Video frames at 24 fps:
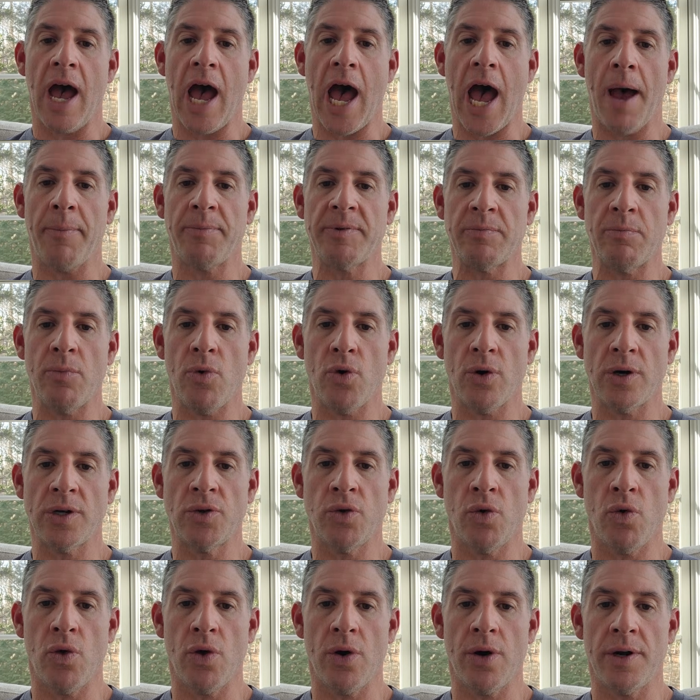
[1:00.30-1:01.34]
opt more
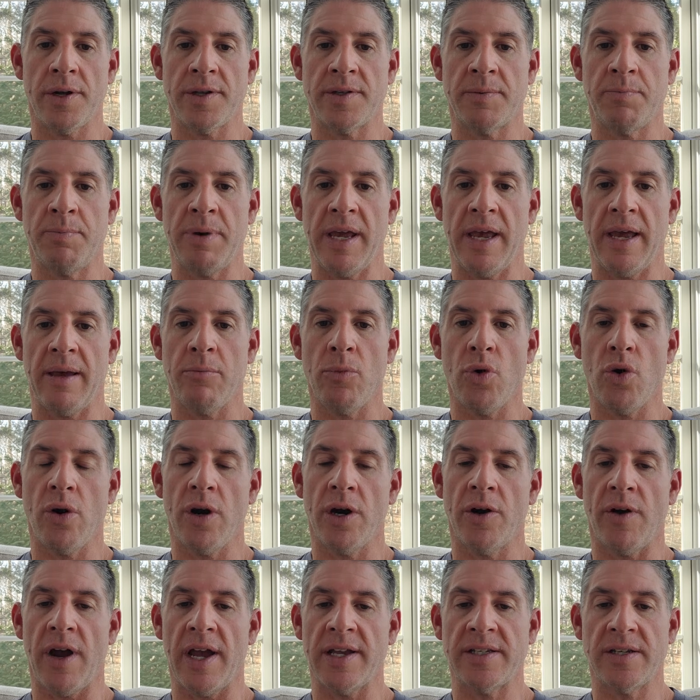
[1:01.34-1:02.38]
towards being more
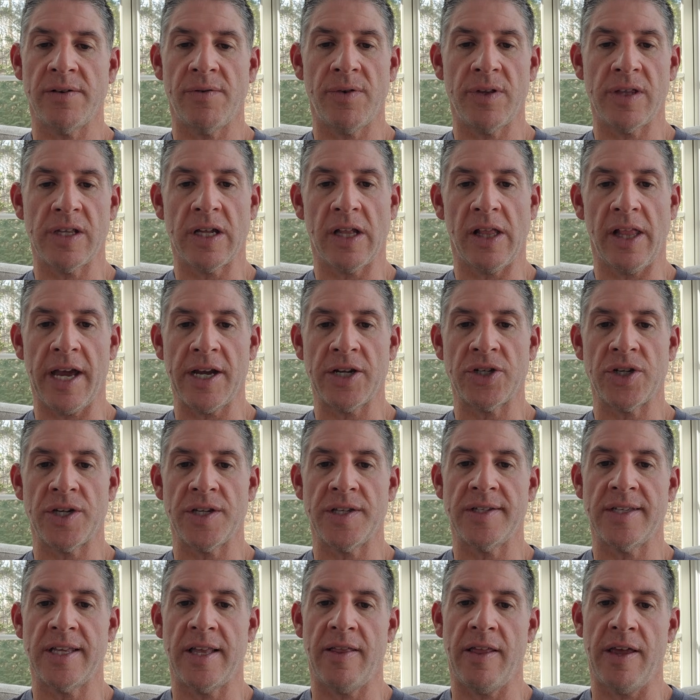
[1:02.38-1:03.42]
aggressive with
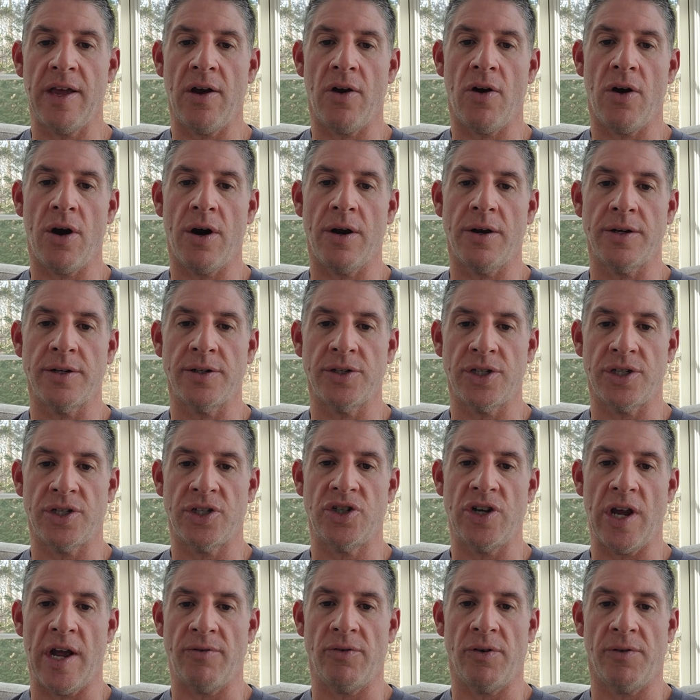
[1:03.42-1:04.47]
collections than they are
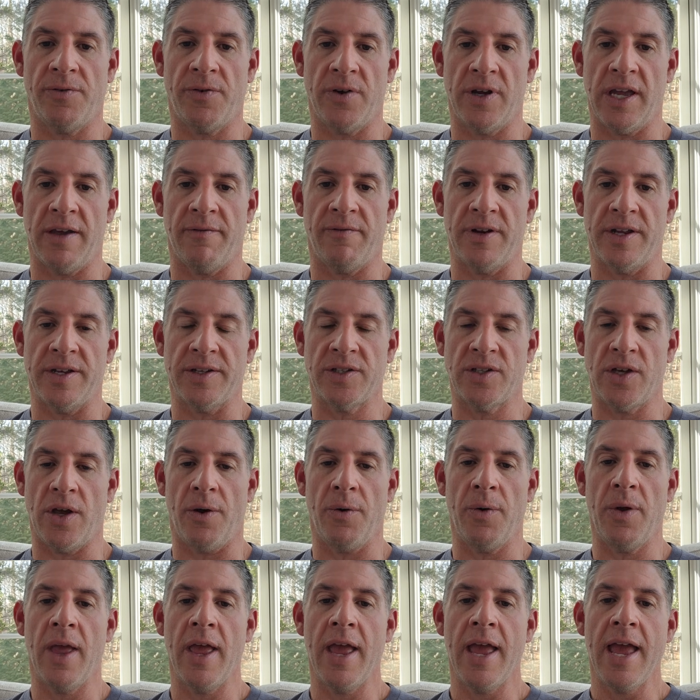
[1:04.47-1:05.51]
just general forgiveness.
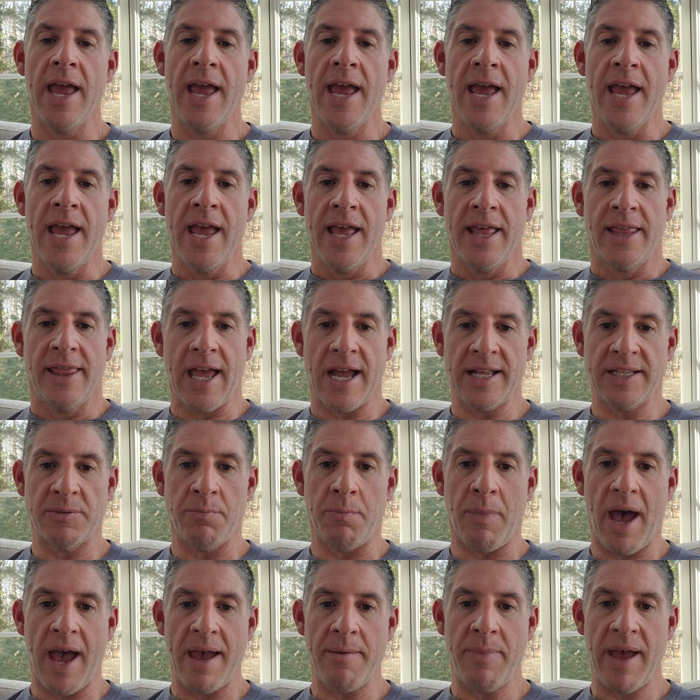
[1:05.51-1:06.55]
So that's
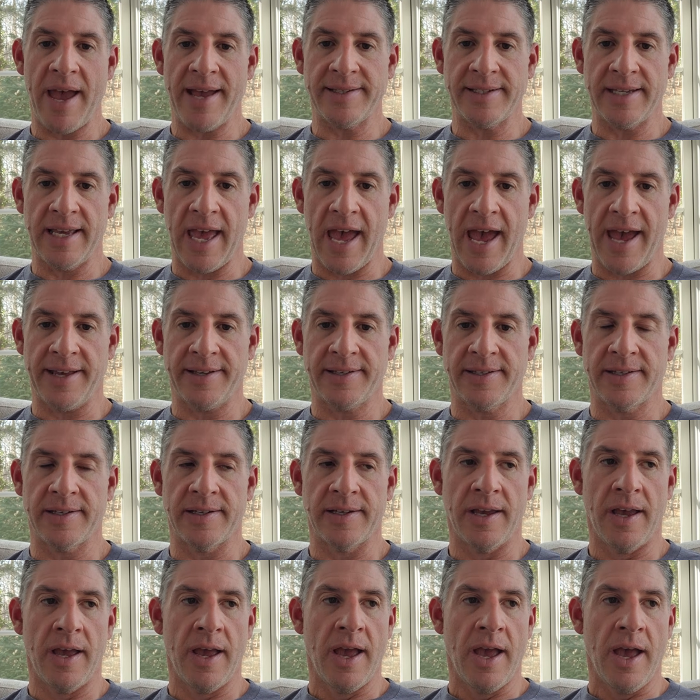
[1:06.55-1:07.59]
my best guess.